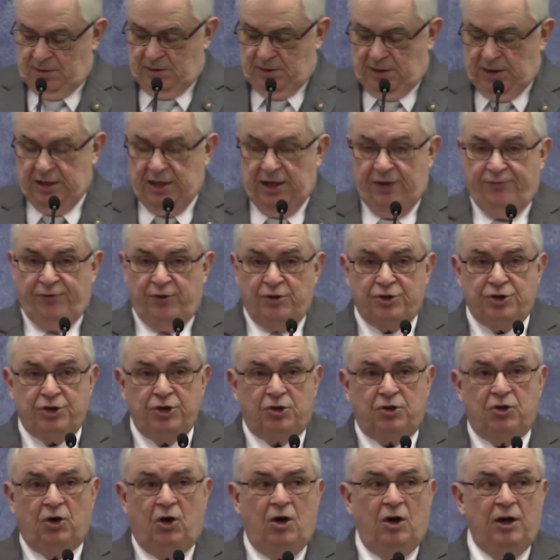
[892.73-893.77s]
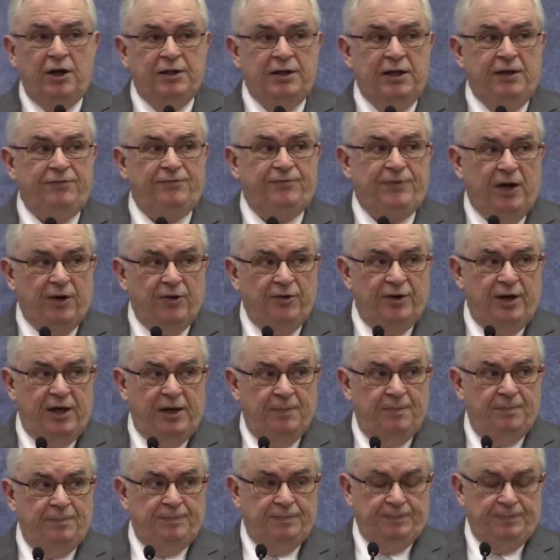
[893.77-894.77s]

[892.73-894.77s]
And they forsook all and they followed him.